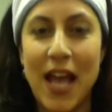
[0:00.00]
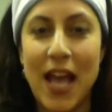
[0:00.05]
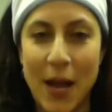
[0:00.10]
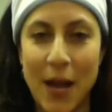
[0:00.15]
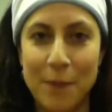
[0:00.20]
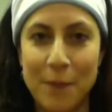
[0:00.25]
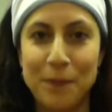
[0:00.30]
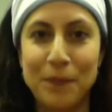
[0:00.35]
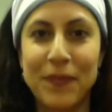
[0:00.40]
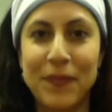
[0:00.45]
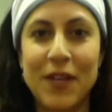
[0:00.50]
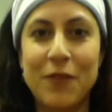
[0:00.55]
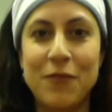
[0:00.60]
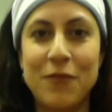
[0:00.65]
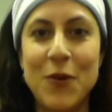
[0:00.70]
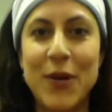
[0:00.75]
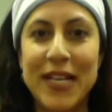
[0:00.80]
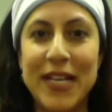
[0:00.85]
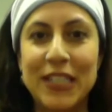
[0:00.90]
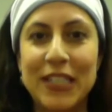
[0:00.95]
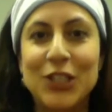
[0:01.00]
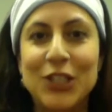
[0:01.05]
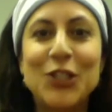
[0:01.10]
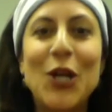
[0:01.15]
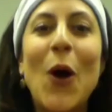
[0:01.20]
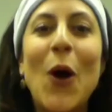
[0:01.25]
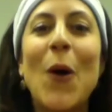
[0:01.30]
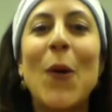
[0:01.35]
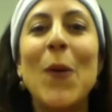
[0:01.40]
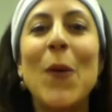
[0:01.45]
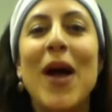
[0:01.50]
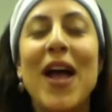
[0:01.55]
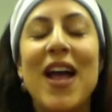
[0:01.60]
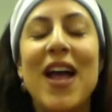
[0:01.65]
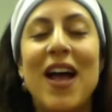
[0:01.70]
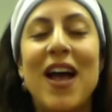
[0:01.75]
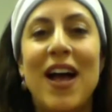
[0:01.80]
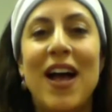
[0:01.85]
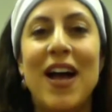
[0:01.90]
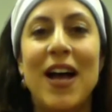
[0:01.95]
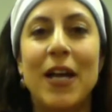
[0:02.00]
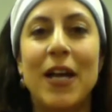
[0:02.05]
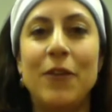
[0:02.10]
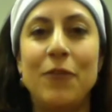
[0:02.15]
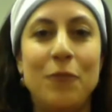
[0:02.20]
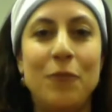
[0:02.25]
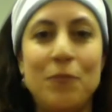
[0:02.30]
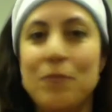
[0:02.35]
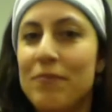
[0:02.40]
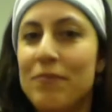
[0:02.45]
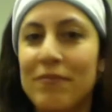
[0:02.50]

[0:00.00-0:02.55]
Um, if you can show, uh, if